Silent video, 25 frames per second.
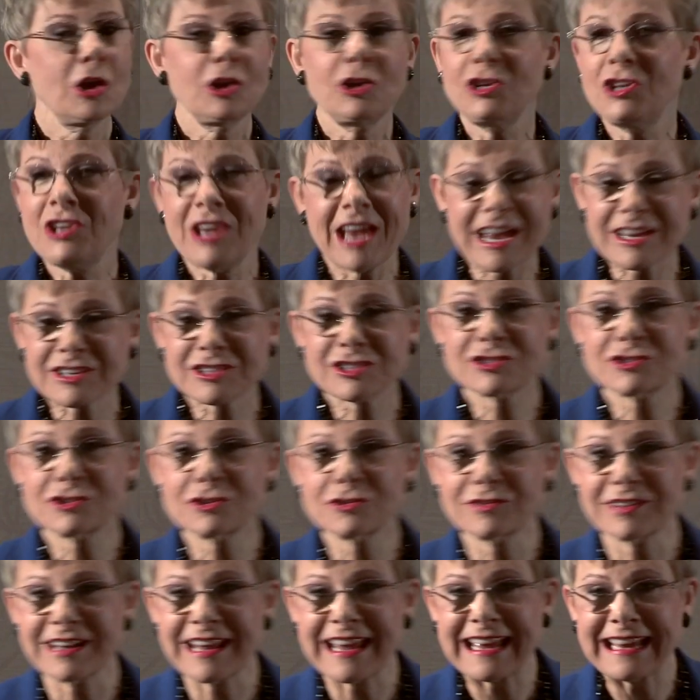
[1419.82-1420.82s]

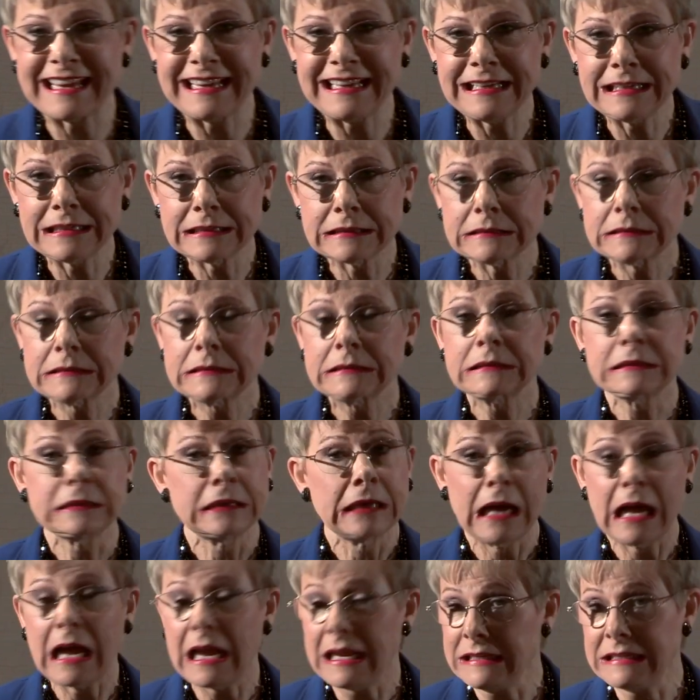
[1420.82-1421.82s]
Yesterday,
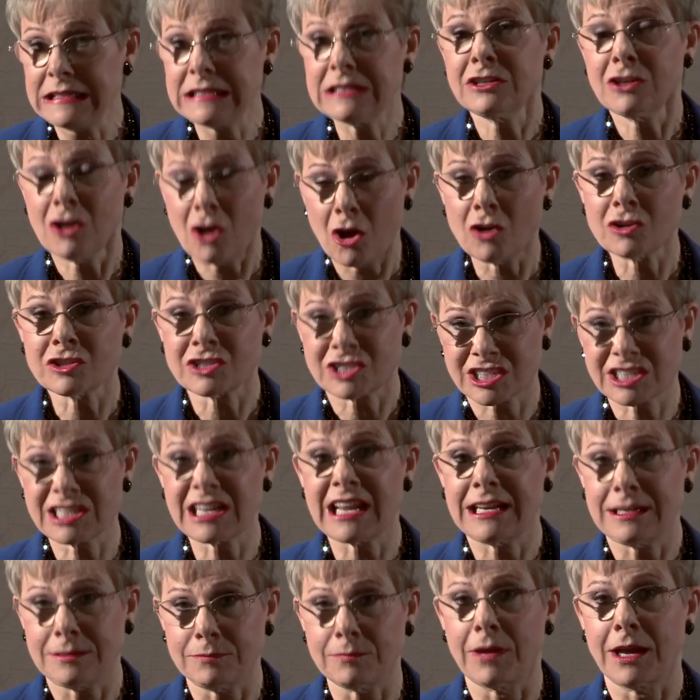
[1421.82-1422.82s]
I did not
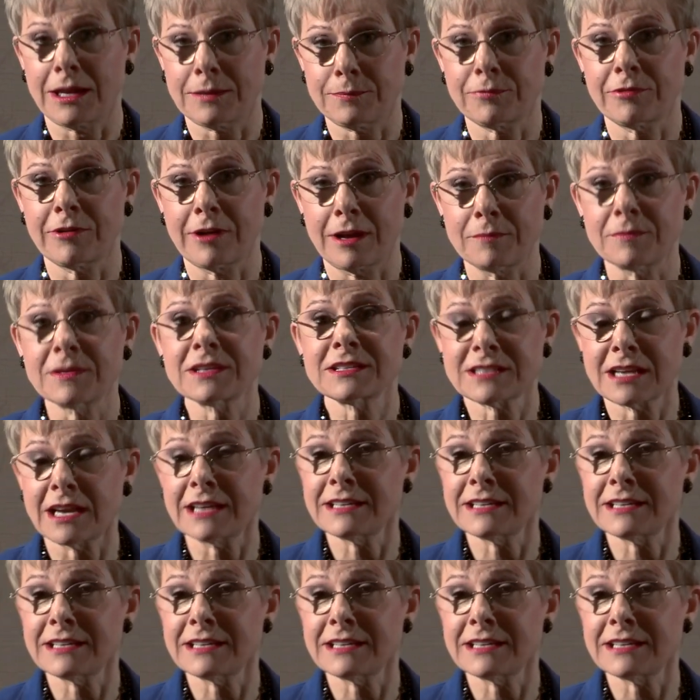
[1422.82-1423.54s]
state my premise.